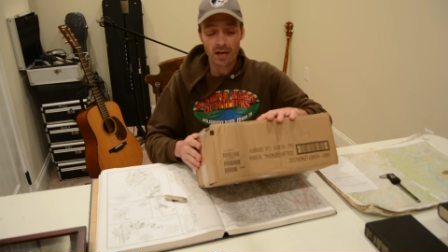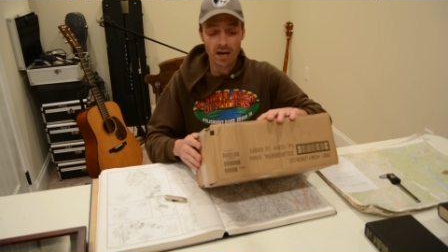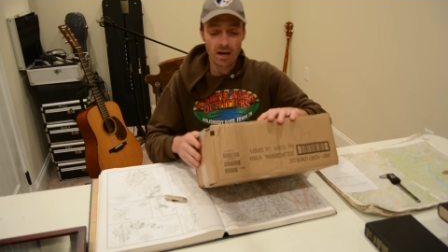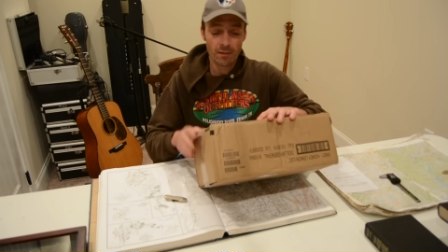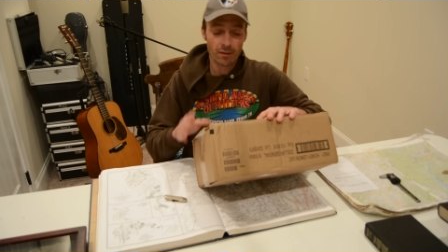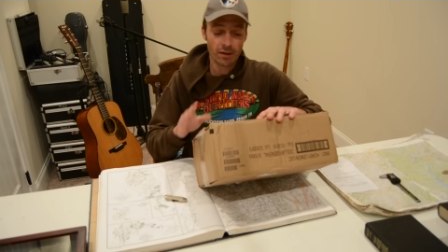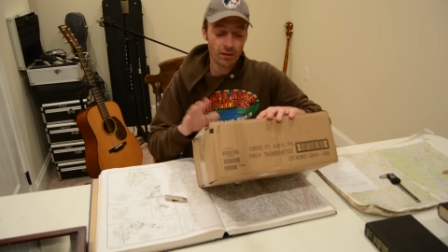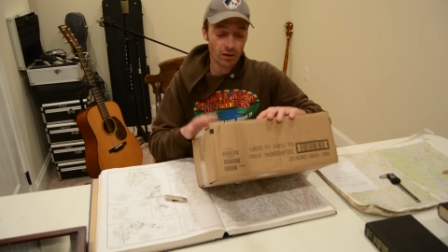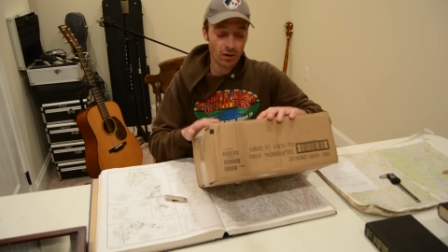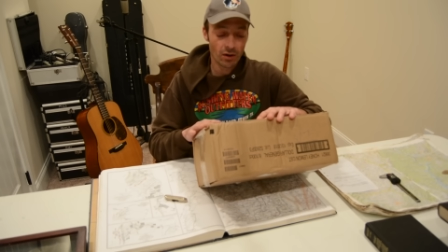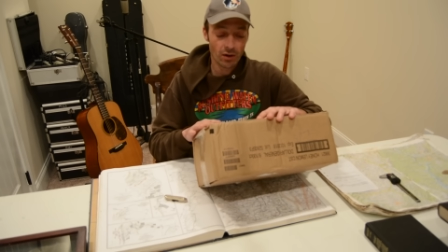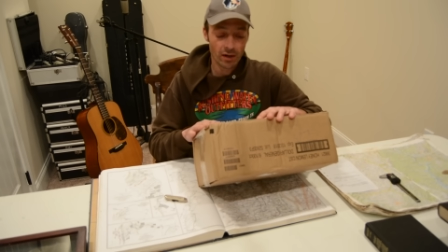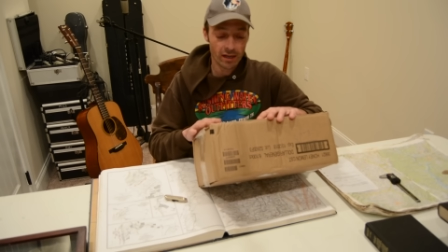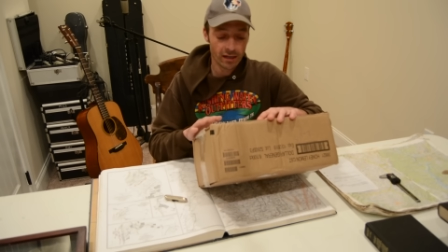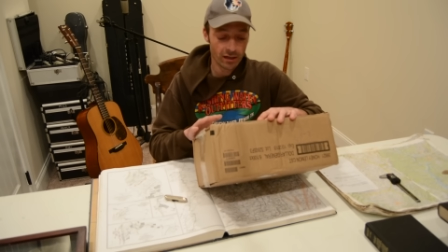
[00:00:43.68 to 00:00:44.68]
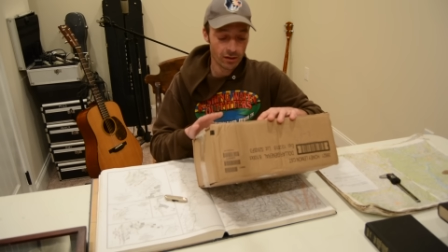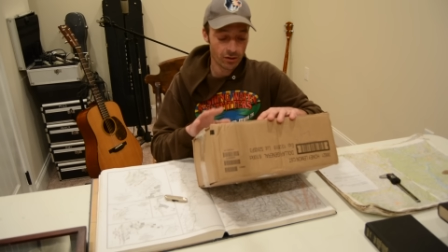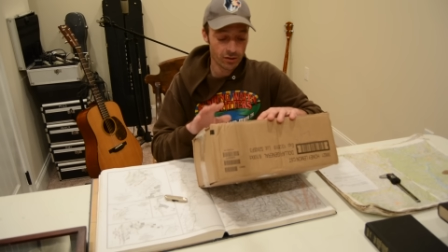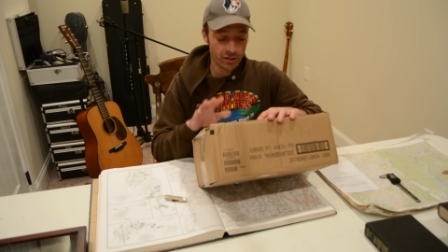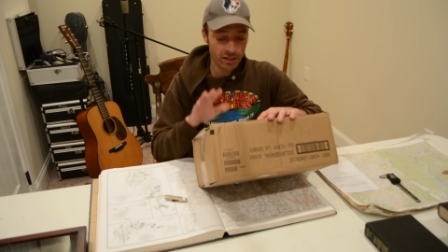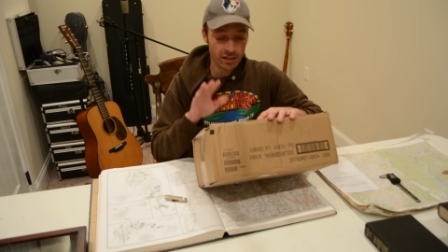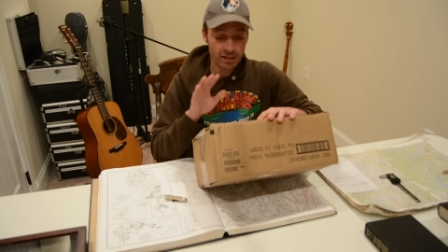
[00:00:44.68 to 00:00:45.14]
time and thought and
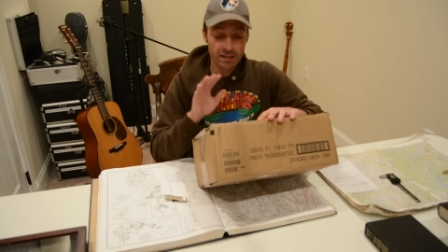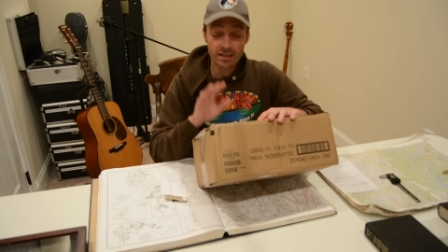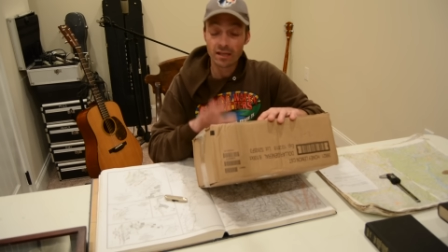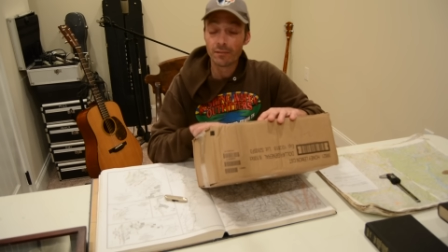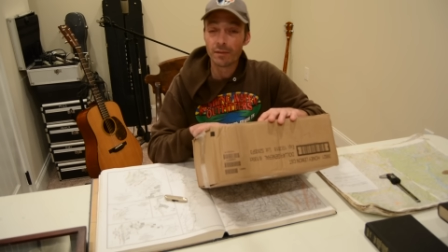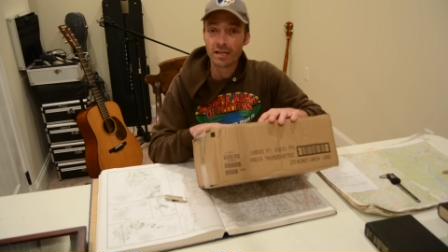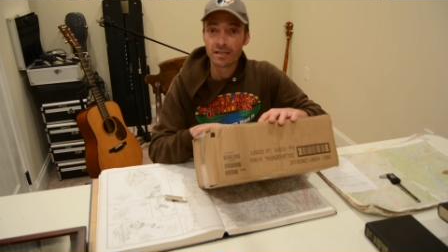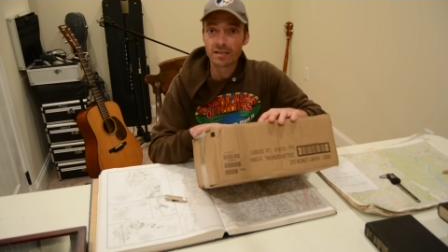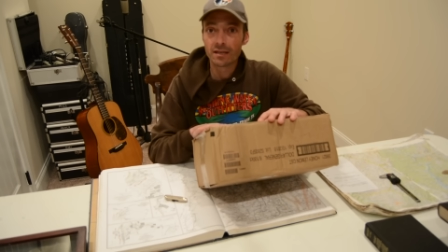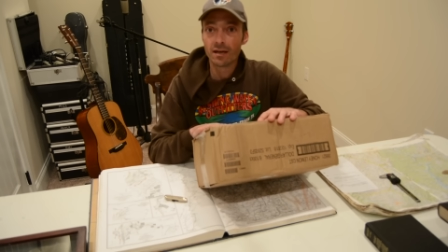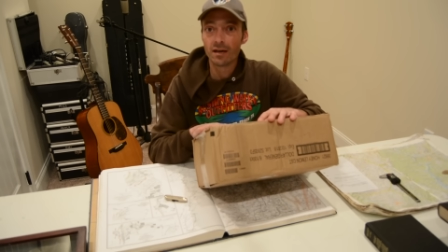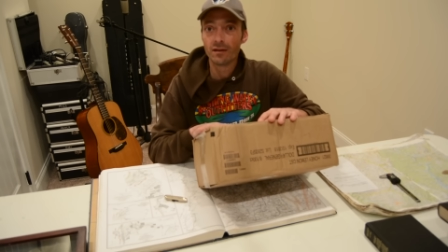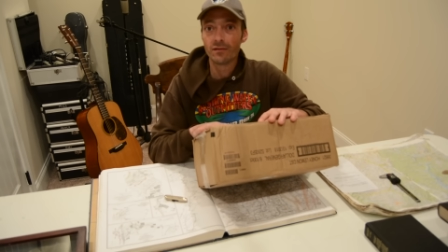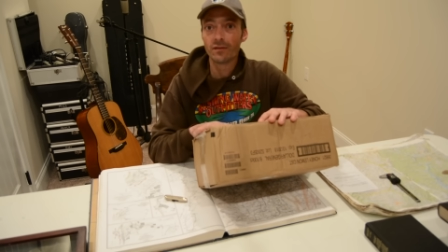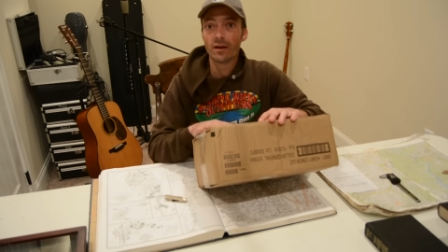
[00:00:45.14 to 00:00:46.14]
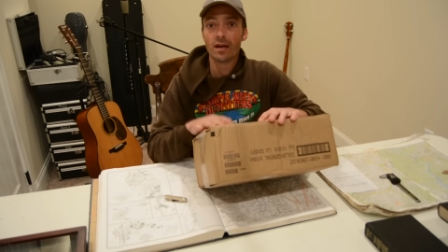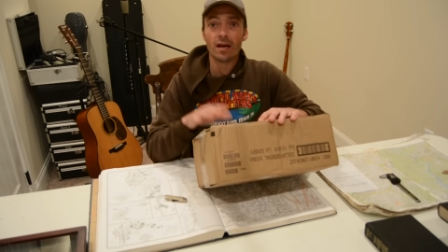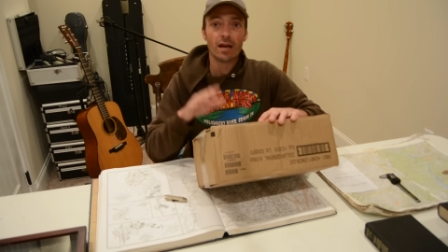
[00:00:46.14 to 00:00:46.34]
energy to send me stuff,